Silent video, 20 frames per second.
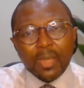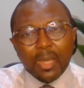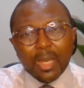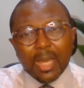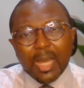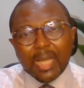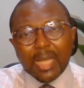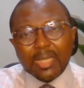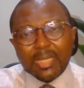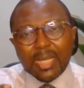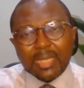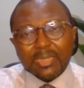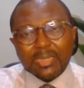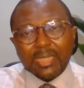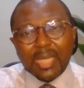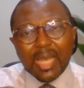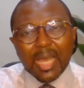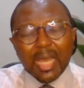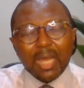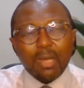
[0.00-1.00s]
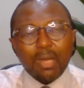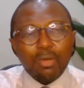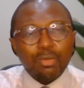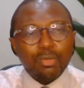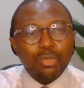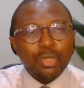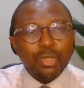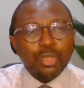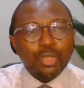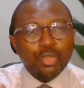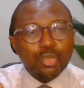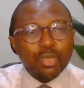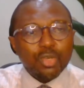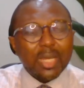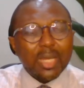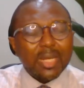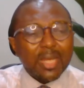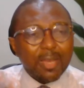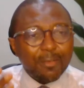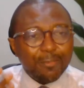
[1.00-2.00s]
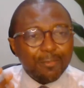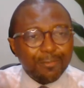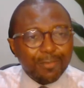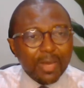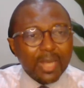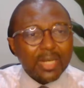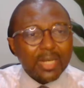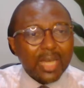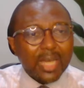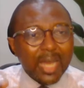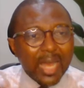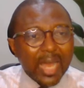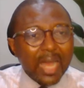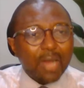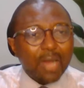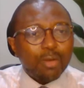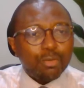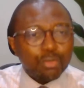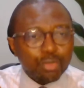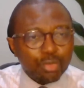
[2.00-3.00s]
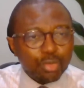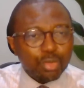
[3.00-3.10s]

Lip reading: And that's how you can now find out how